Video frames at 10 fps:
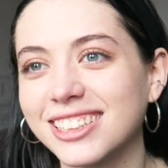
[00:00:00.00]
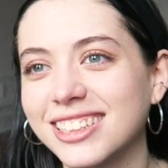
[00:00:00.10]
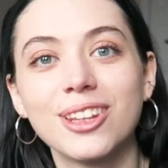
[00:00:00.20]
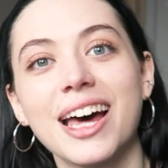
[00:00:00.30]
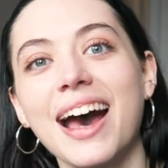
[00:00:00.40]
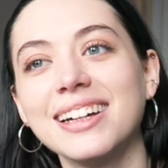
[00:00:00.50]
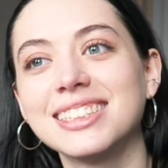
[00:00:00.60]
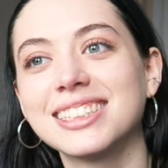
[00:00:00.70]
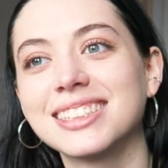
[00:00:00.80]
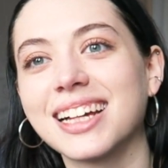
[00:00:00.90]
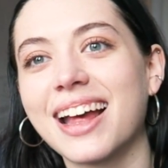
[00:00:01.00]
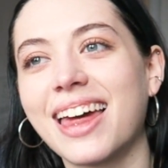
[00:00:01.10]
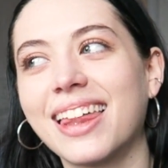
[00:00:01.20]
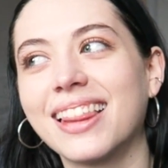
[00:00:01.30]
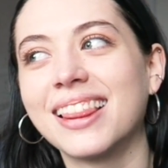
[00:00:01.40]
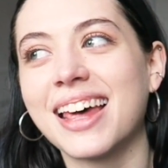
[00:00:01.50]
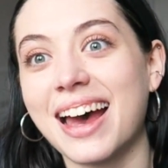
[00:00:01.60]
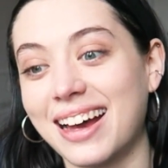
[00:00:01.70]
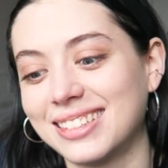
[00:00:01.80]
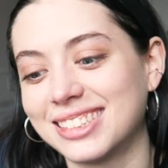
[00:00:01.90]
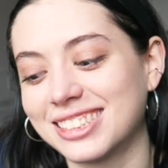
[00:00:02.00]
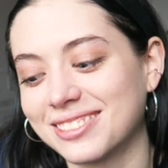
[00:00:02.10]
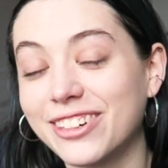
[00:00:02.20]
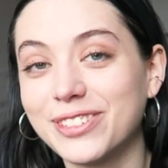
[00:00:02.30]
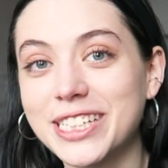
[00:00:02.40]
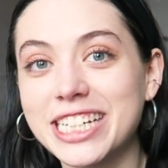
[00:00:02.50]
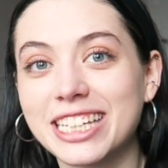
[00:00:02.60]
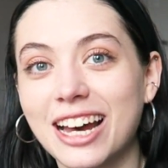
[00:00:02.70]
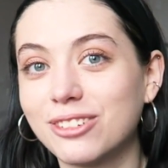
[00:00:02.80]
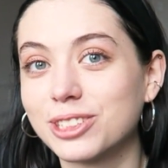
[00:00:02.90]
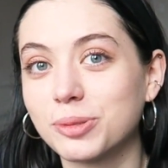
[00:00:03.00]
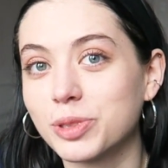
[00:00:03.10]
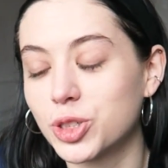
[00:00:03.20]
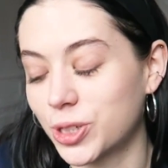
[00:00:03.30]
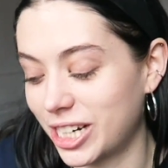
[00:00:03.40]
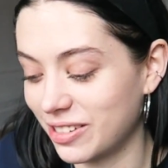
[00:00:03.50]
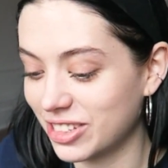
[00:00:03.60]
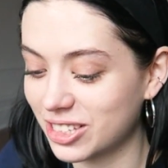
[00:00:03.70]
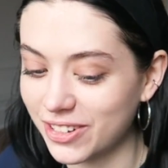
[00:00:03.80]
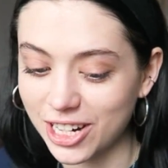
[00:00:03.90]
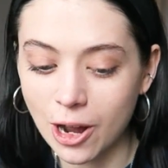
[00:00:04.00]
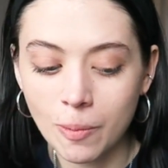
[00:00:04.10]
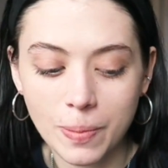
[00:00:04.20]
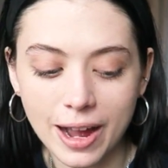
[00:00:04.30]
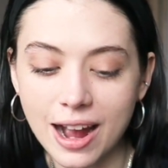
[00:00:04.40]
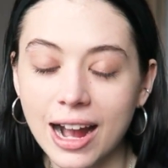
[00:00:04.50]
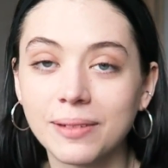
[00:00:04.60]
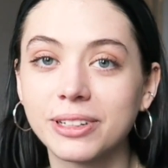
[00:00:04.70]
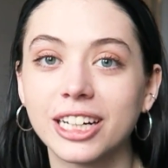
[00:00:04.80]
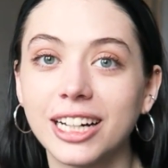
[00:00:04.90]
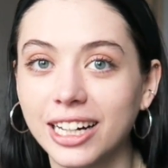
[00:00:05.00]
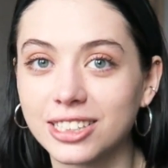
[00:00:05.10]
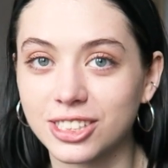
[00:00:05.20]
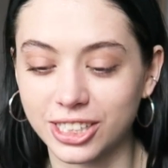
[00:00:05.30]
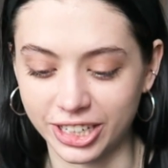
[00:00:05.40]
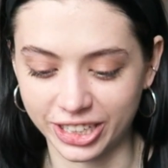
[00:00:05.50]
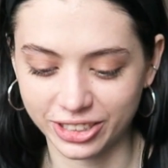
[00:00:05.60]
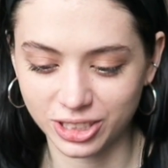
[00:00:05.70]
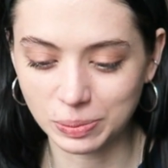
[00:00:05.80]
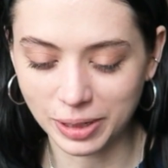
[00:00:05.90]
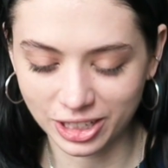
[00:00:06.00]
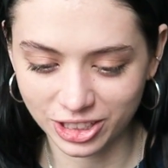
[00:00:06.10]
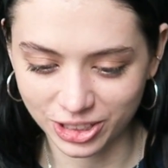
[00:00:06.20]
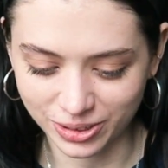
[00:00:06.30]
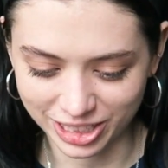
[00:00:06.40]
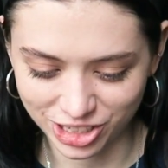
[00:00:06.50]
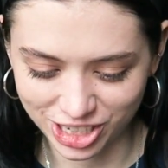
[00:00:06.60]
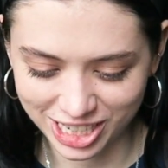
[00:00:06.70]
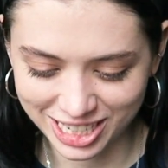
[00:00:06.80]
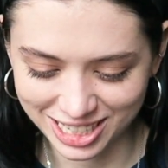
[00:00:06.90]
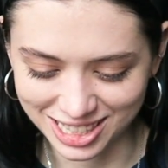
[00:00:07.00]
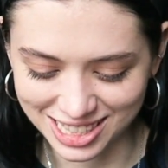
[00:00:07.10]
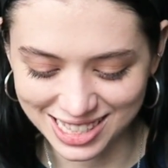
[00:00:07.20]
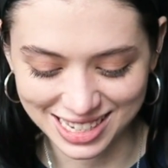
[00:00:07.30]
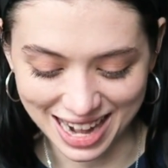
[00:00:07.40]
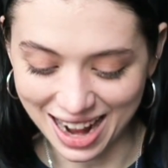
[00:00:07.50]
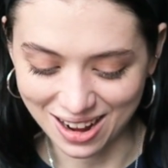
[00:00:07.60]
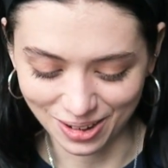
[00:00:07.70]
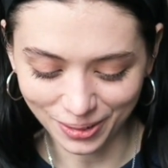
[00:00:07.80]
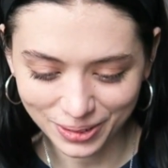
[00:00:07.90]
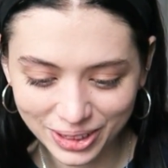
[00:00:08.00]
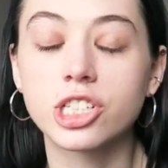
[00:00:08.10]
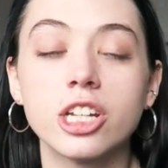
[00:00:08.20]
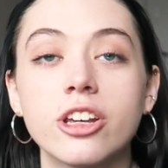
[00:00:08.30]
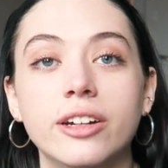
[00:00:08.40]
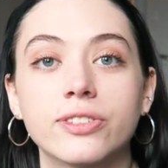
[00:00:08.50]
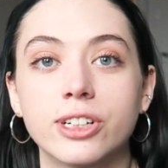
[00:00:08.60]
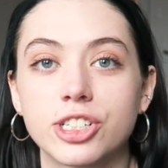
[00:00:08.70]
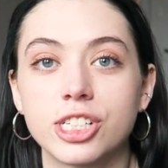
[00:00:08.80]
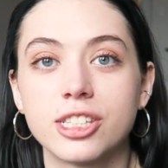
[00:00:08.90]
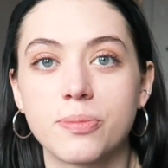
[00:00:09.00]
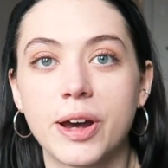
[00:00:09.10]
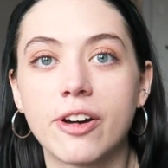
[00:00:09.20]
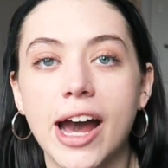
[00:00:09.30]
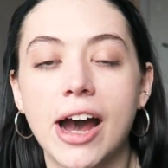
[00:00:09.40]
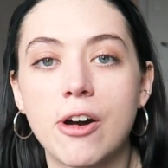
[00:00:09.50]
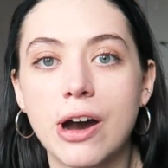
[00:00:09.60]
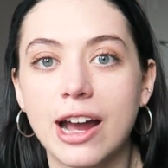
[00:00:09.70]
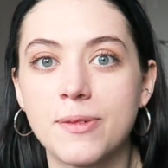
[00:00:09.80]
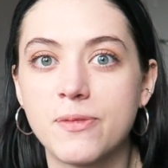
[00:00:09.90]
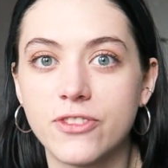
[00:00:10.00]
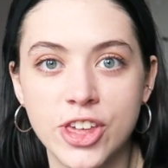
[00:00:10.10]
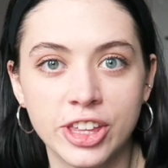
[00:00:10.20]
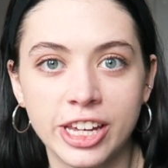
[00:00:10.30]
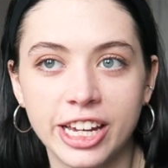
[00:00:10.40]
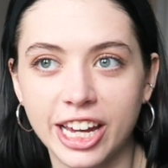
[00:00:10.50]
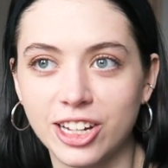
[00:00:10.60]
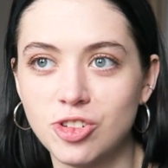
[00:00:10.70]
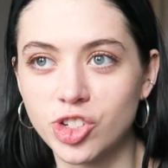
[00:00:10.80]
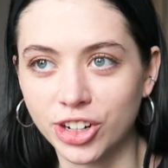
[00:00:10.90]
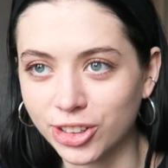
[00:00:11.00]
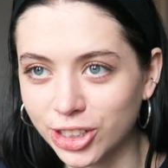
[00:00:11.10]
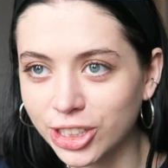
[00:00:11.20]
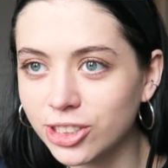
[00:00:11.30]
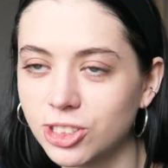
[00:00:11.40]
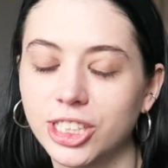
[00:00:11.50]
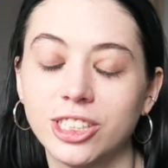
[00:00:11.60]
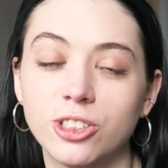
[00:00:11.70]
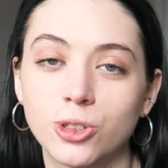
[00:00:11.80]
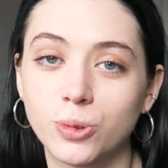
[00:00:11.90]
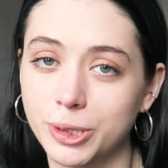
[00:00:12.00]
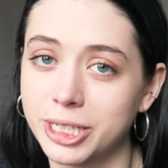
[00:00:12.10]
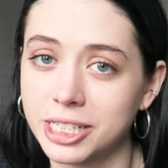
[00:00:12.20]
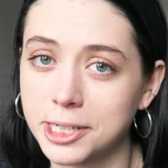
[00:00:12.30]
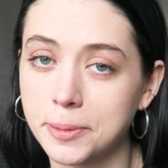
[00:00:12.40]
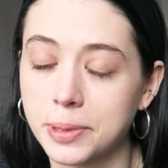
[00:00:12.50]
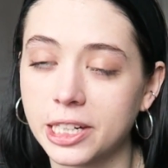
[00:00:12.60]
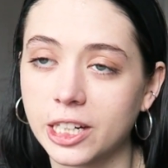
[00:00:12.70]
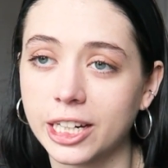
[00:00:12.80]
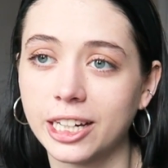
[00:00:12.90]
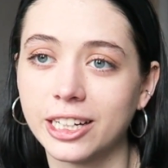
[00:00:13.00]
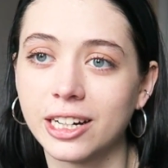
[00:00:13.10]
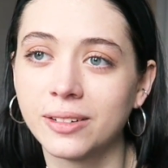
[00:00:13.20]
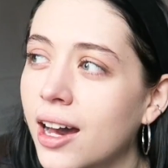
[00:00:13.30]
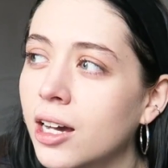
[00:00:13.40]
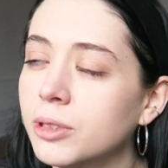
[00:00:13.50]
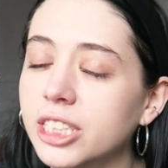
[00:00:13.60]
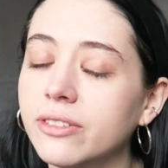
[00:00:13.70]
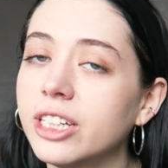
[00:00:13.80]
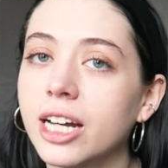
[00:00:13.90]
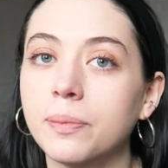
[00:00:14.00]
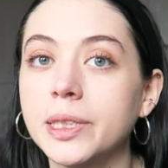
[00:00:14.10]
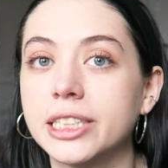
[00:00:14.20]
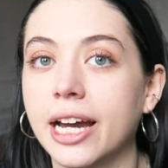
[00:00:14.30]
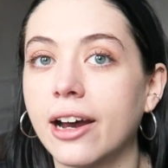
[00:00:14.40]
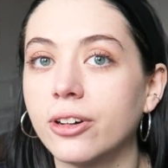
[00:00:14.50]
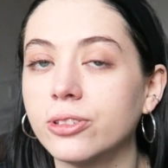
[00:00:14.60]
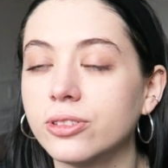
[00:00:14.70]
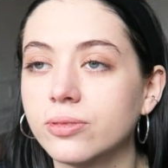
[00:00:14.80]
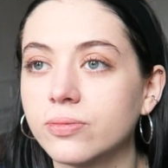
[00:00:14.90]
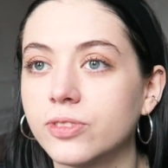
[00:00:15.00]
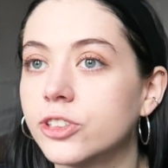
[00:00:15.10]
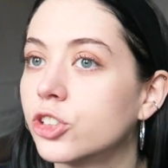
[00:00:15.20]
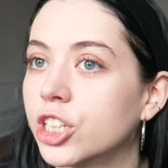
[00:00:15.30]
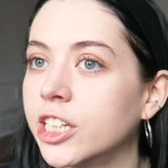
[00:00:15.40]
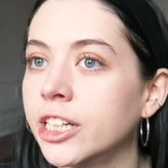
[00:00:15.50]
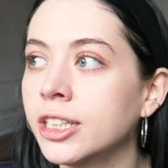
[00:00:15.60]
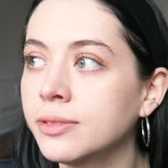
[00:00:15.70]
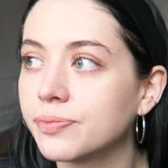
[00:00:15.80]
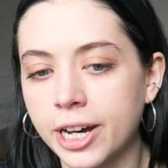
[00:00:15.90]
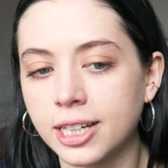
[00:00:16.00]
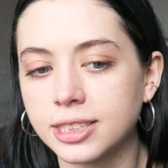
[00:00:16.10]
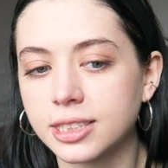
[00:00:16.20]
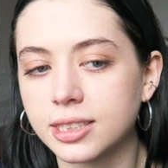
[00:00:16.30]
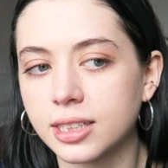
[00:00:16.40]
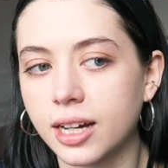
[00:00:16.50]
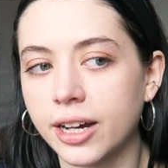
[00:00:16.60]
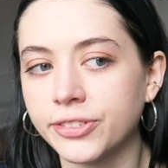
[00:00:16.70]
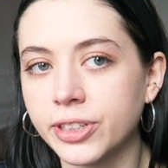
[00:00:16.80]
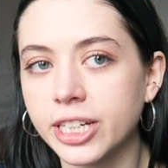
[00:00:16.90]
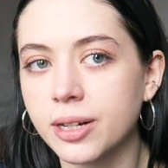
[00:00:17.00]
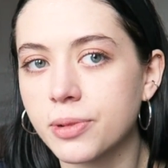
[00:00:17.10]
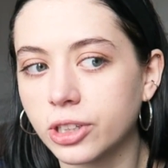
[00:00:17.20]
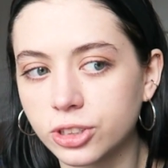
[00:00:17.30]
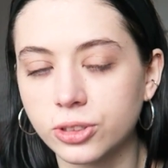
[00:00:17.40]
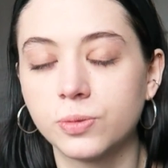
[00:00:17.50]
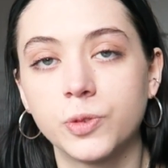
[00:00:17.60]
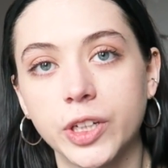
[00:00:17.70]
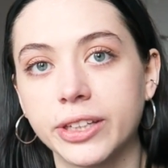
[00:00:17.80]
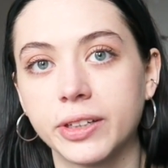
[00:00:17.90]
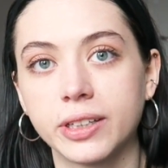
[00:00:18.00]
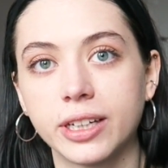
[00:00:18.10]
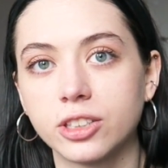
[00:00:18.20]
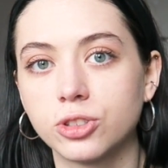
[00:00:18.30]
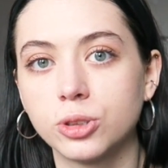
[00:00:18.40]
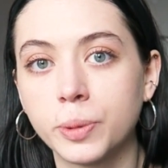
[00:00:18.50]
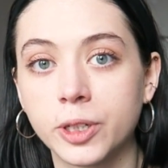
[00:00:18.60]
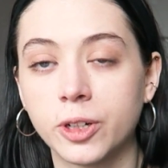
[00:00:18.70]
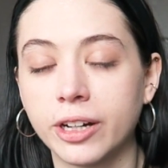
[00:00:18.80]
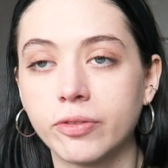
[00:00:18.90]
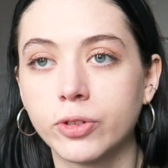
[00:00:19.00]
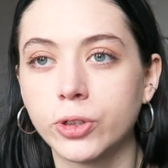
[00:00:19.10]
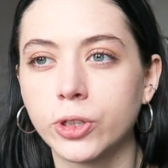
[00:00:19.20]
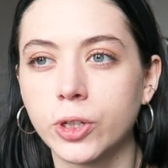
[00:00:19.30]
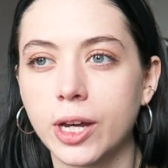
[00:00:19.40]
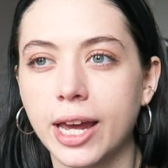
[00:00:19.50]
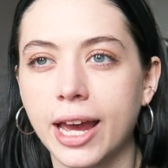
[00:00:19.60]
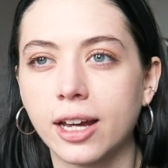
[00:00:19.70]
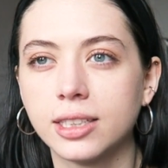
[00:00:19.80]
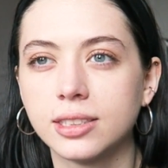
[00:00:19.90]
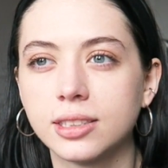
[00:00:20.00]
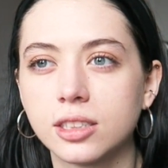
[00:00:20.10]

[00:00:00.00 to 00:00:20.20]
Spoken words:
So that's that. I feel like that was the majority of this video, but I'm gonna answer some other questions now. Just a lot of questions about how I'm feeling in general during this quarantine period. It's definitely up and down for sure, but I feel like I'm also feeling like super grateful, and